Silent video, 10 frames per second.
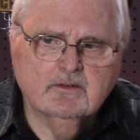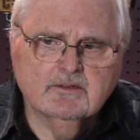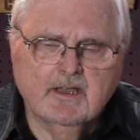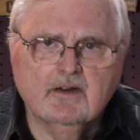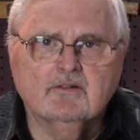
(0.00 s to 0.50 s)

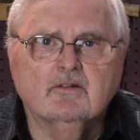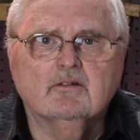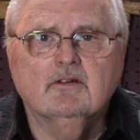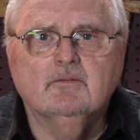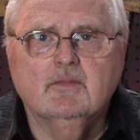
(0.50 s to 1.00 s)

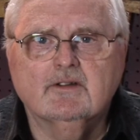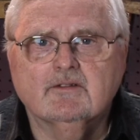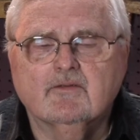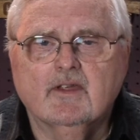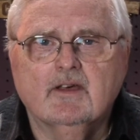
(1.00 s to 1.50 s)
counter much
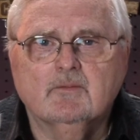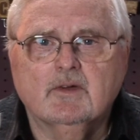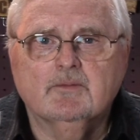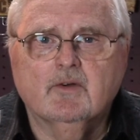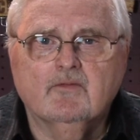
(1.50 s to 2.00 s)
of that
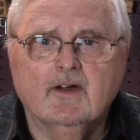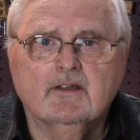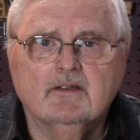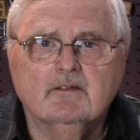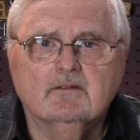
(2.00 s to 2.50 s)
by
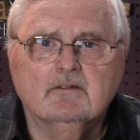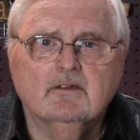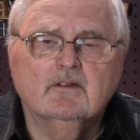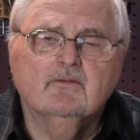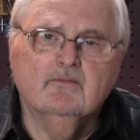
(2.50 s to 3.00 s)
providing
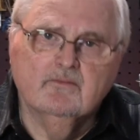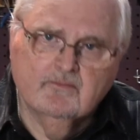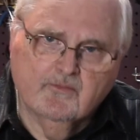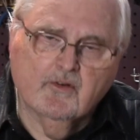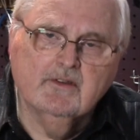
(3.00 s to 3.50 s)

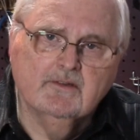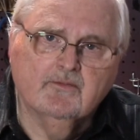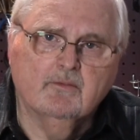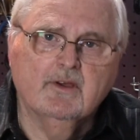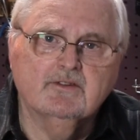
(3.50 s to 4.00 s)
free
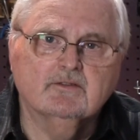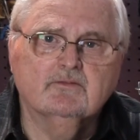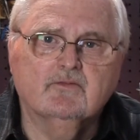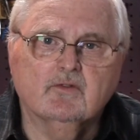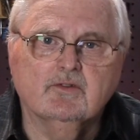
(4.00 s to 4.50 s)
information
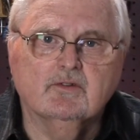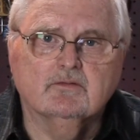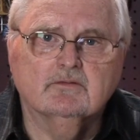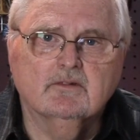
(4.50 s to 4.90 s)
for you.